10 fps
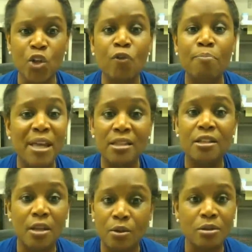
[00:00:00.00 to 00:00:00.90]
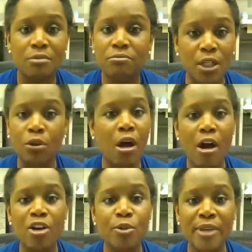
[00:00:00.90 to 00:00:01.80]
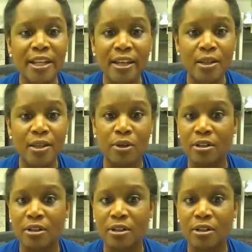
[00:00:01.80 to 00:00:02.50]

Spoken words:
So you've been to those, large meetings where